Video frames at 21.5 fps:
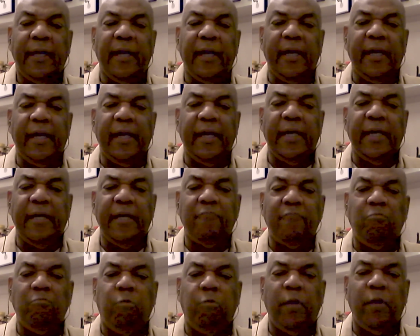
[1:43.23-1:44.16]

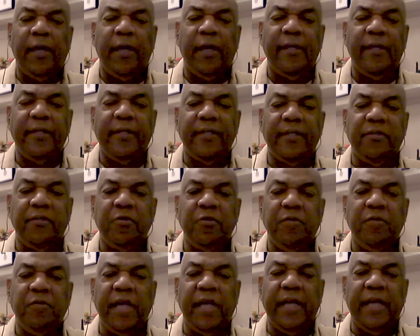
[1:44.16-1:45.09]
And when the
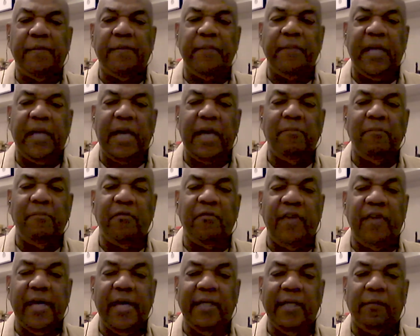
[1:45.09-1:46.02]
due date became
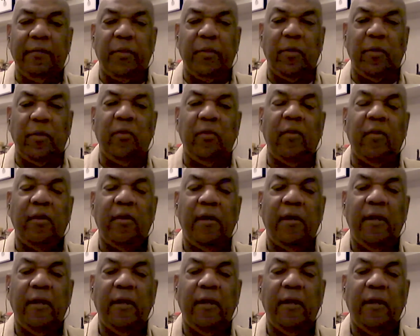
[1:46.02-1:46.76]
available,